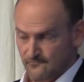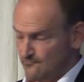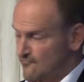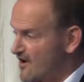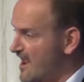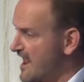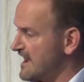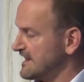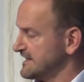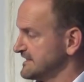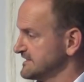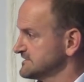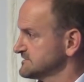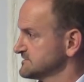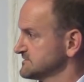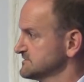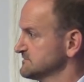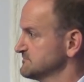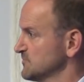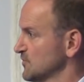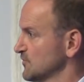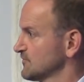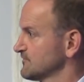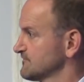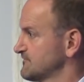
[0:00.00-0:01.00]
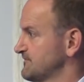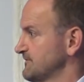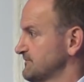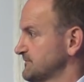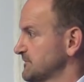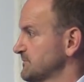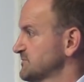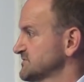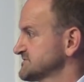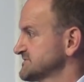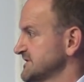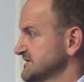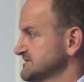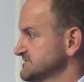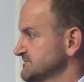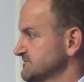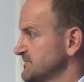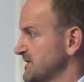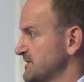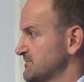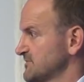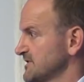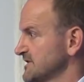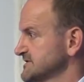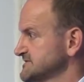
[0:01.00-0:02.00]
rarely do more than 50%
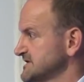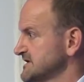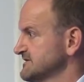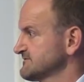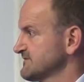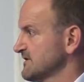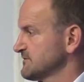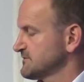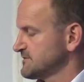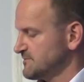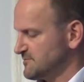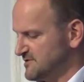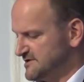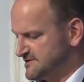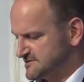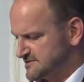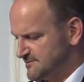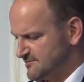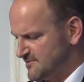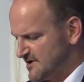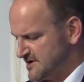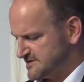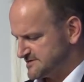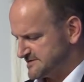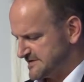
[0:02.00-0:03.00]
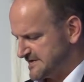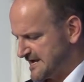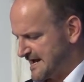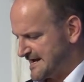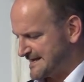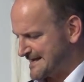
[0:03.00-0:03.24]
of people identify with a political party.